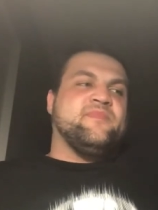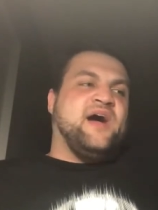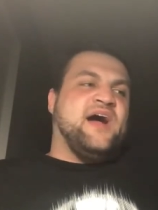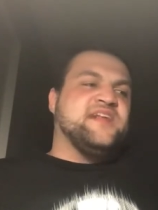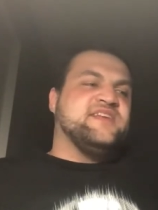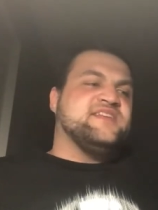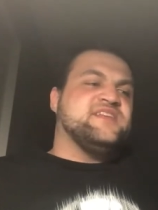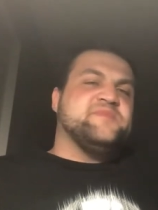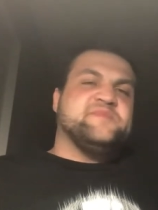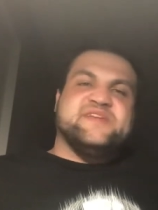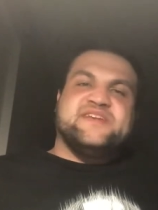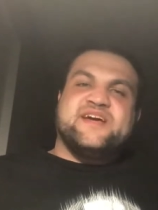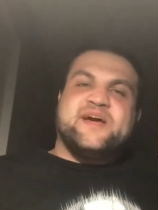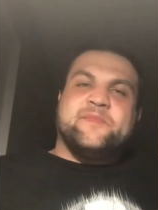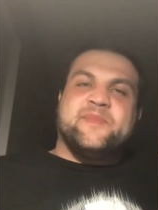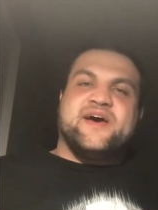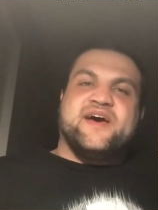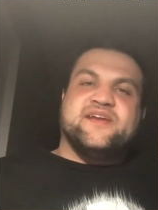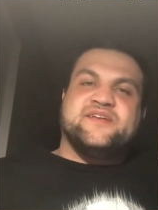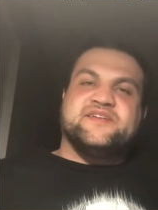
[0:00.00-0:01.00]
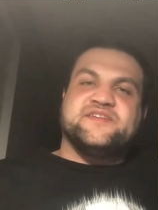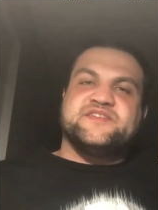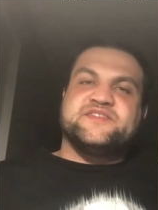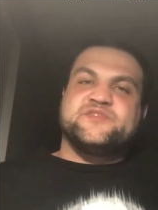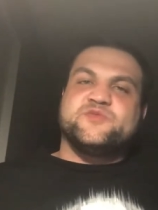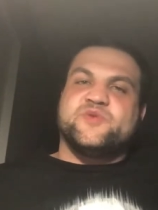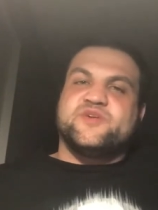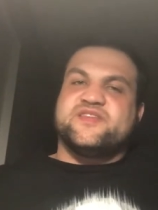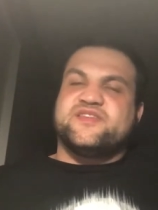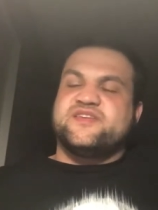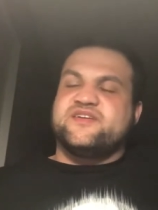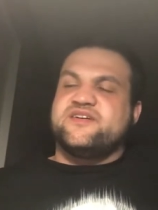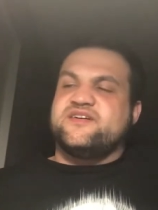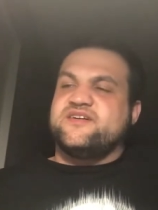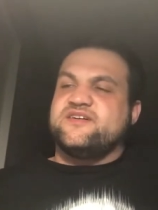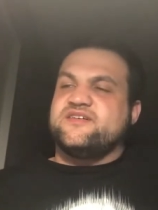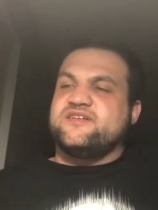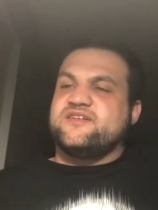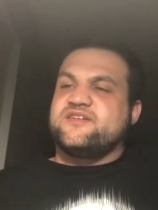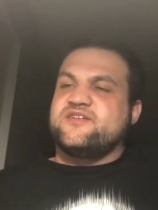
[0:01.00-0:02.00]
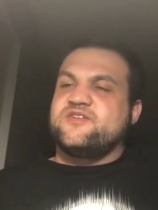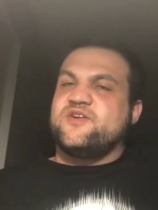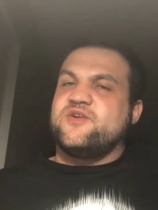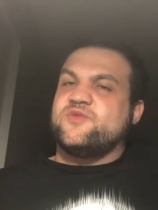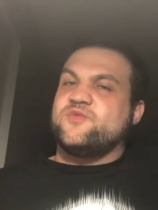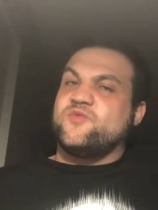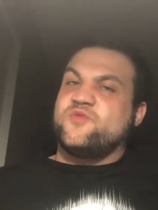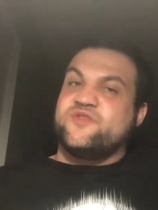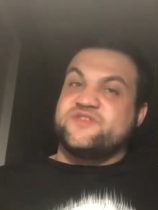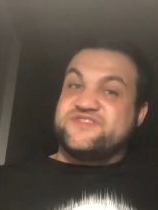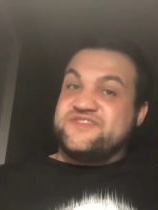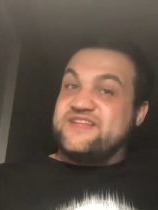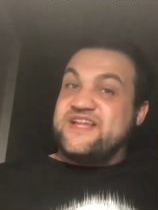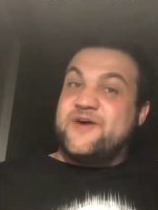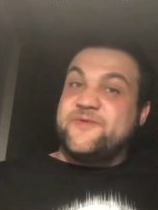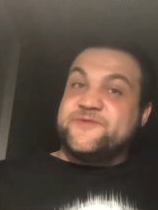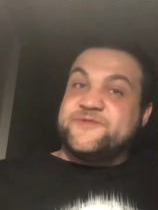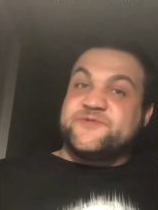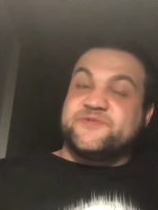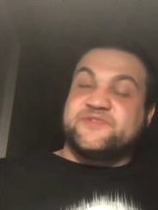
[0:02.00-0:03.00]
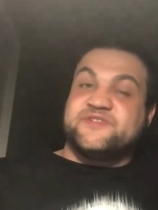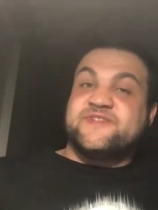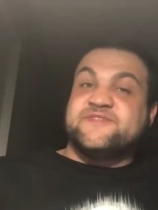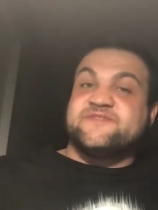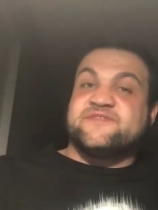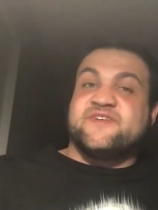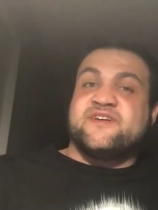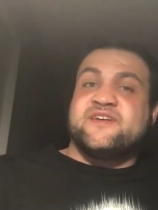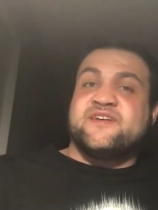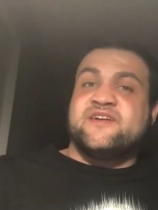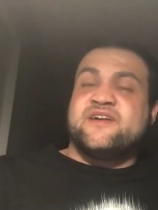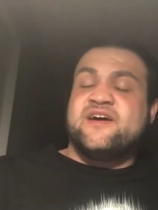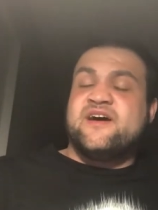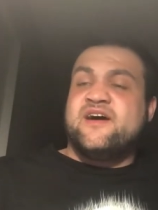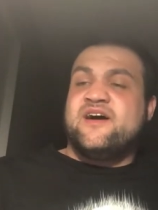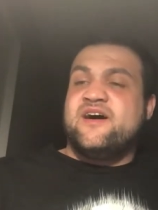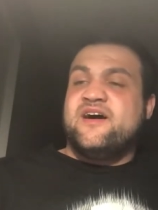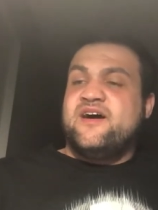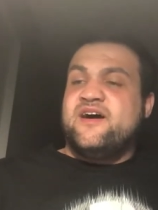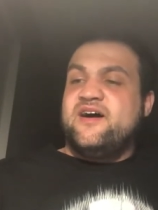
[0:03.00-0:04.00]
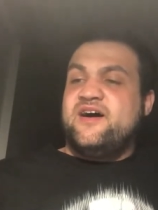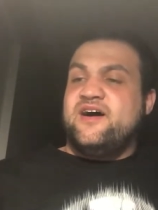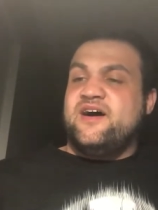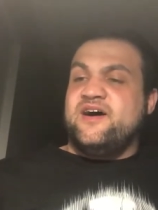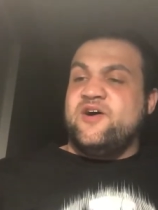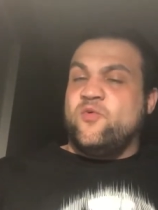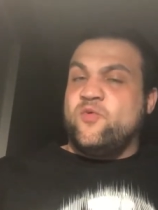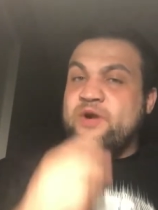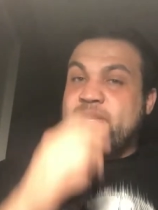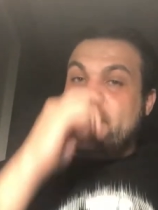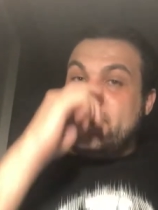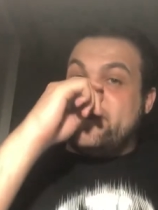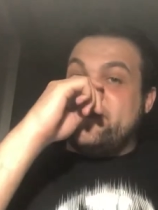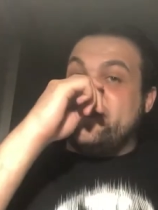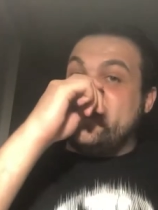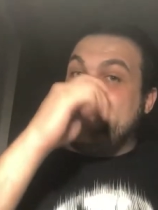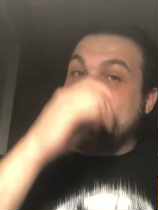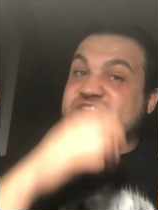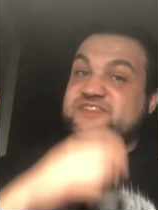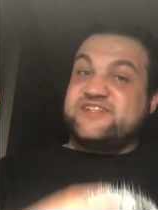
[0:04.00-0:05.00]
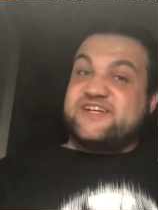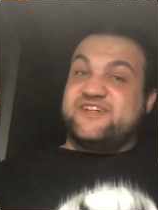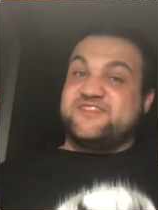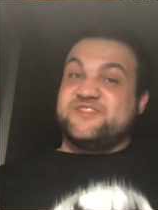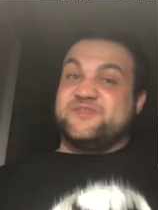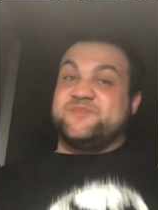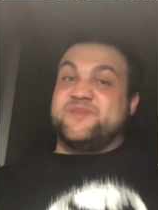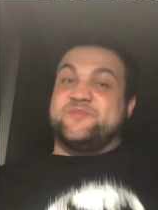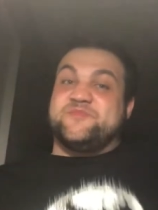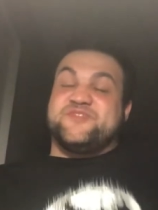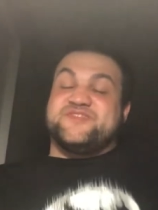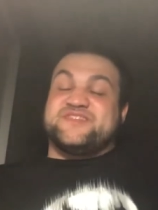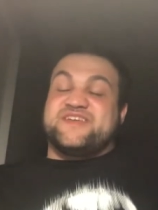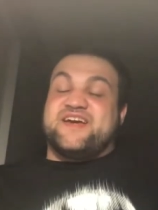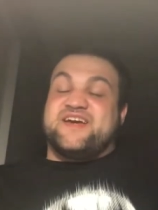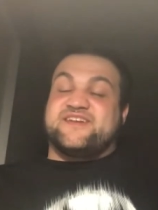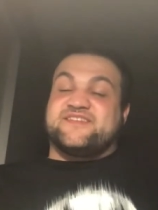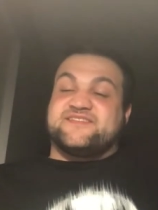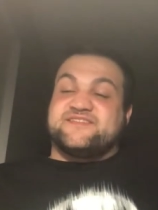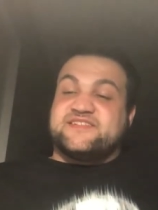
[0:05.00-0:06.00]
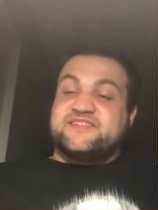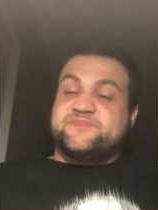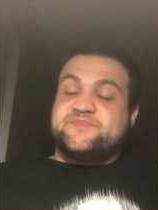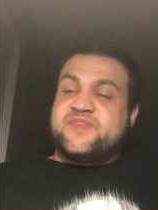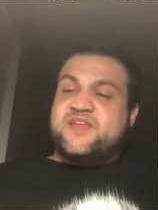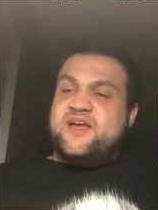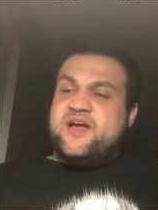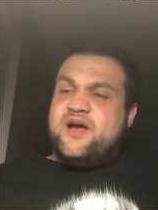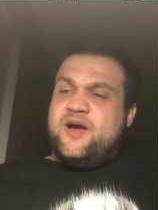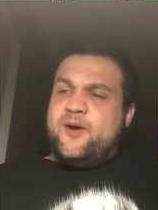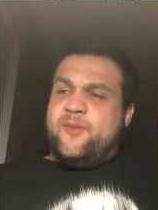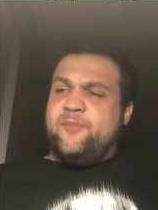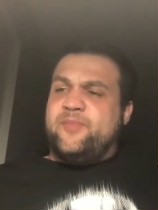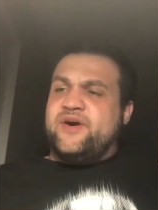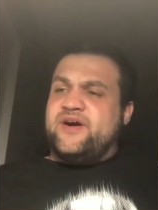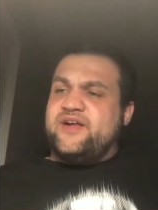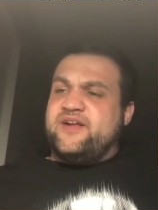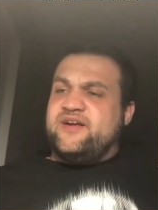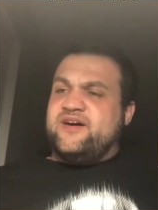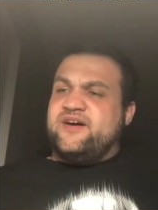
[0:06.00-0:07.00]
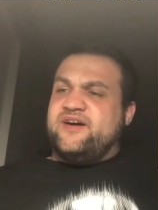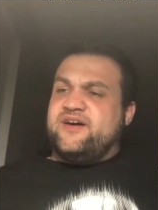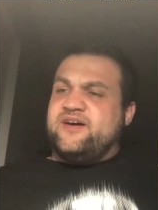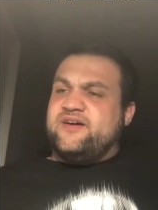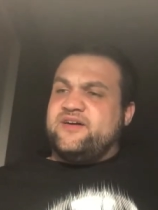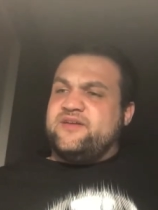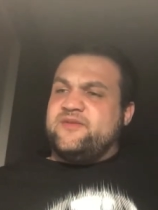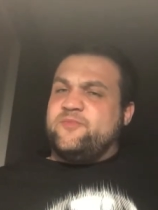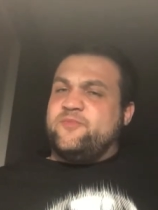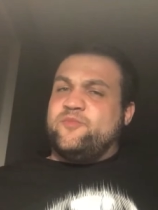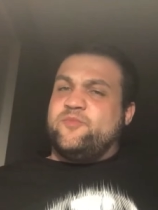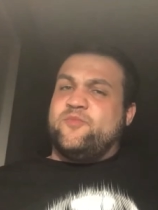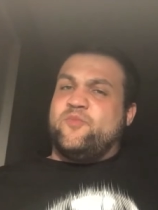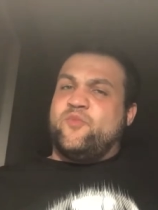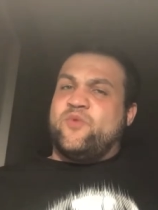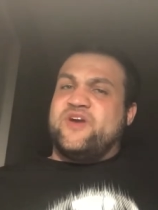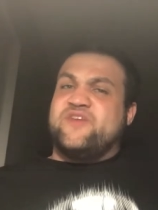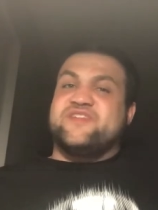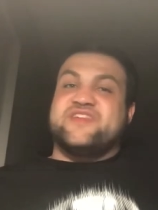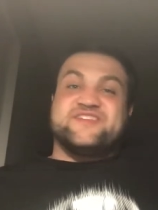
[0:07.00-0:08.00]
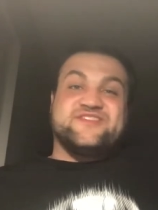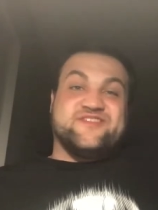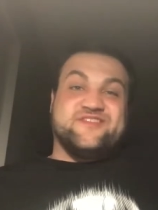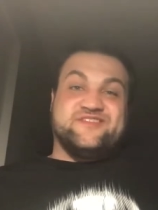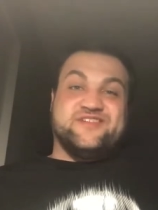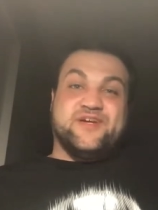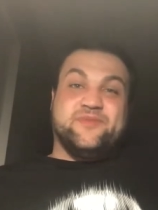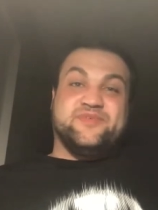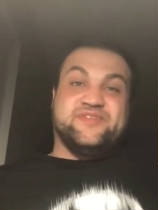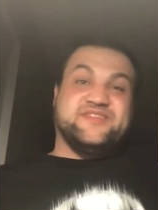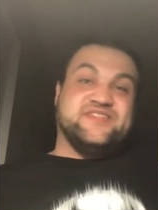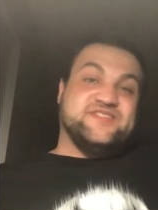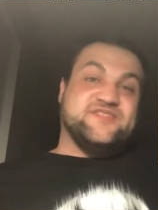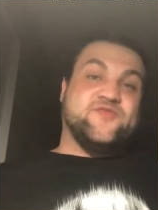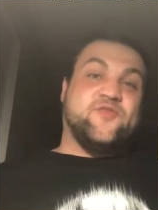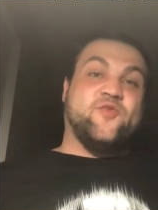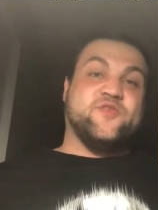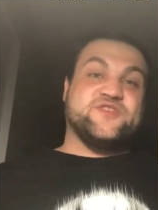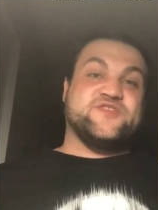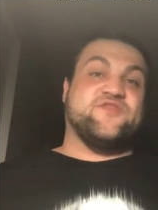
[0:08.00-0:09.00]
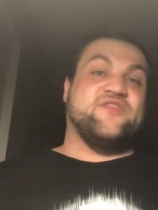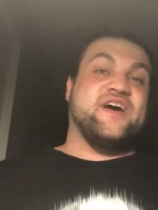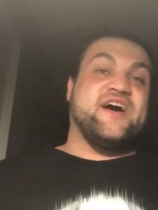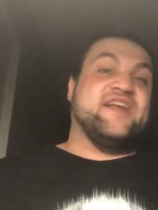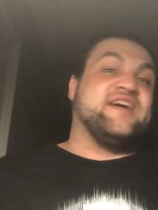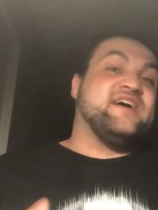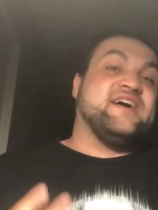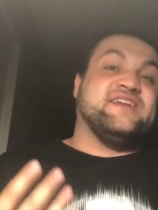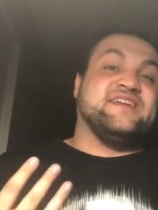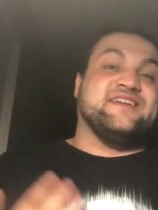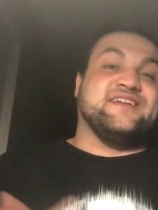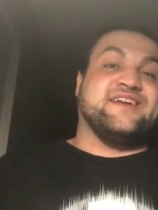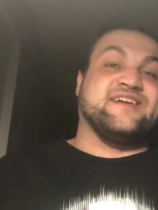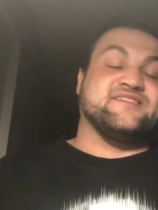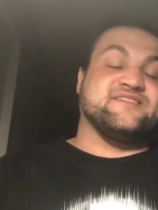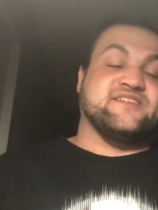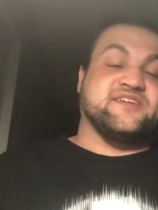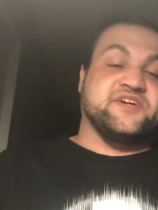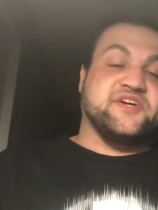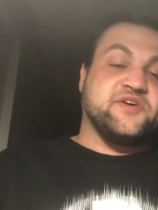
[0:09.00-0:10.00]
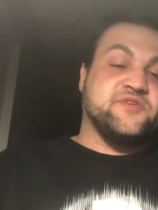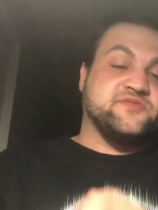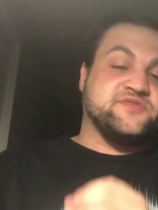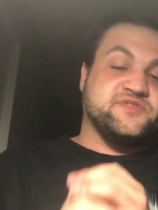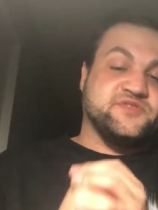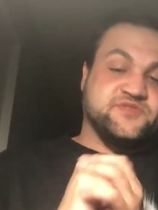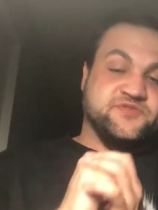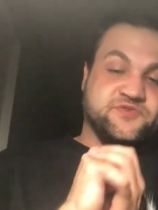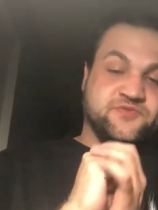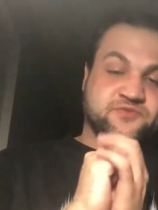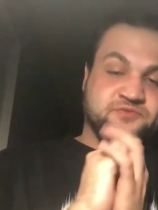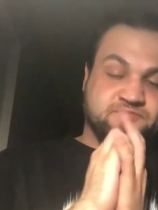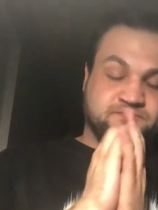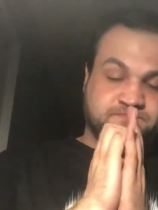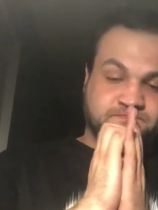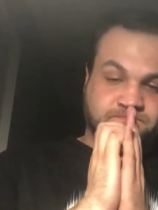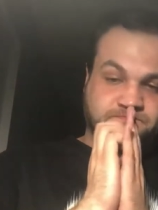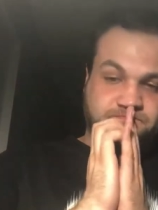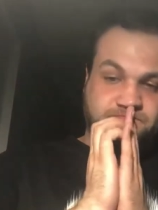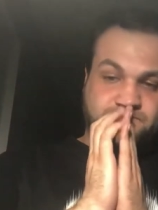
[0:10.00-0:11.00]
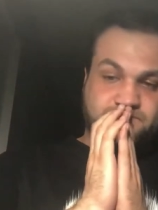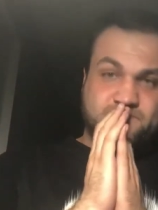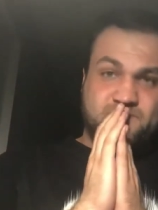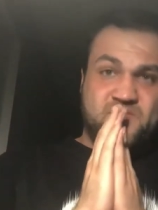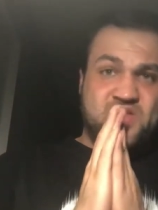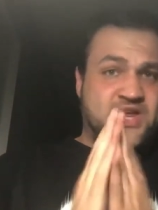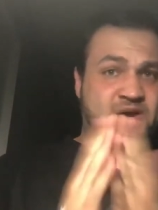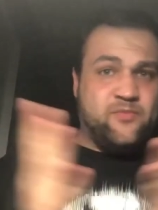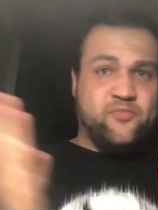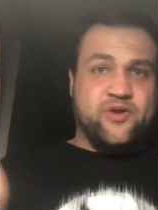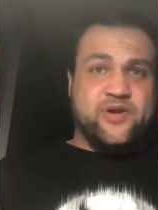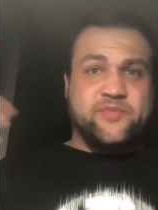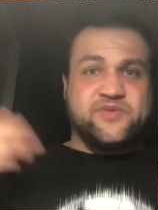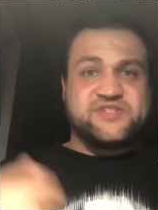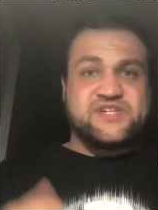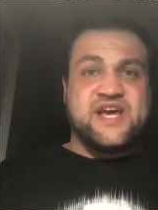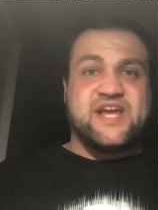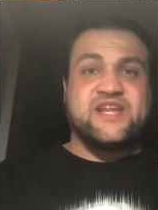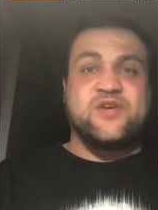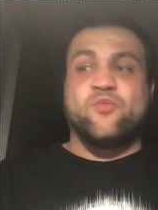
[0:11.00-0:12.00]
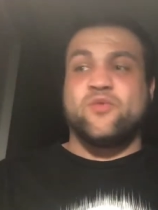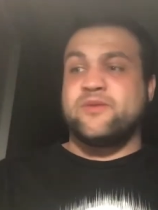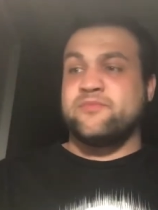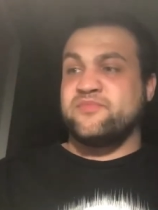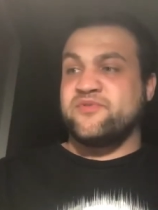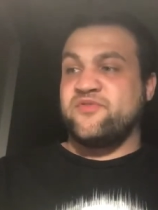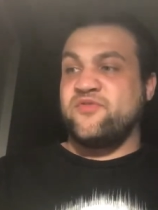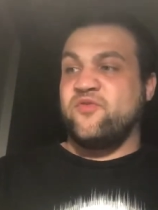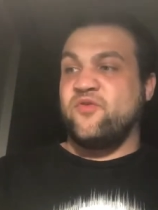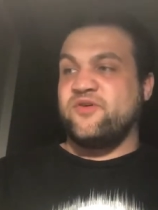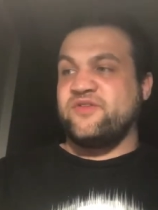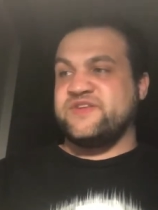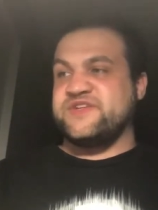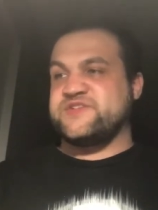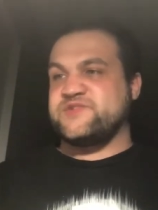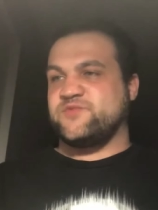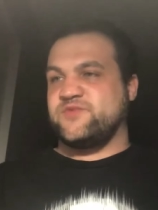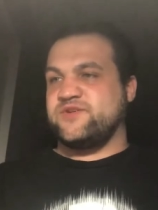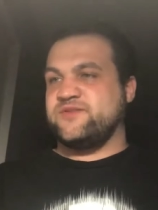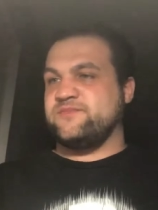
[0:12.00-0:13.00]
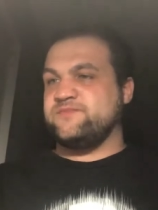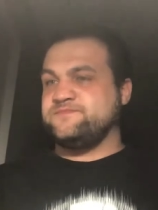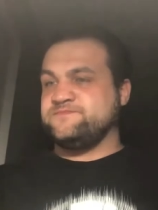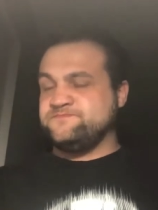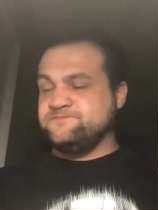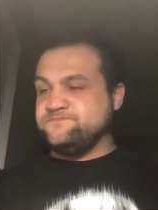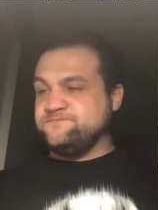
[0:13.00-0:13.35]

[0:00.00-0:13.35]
I did the Midnight Madness with uh, Clone Wars, and that was really fun. Uh, one of my favorite childhood memories, actually. But uh, whenever they started dubbing these Force Friday, I didn't get to go to pretty much anyone before this one.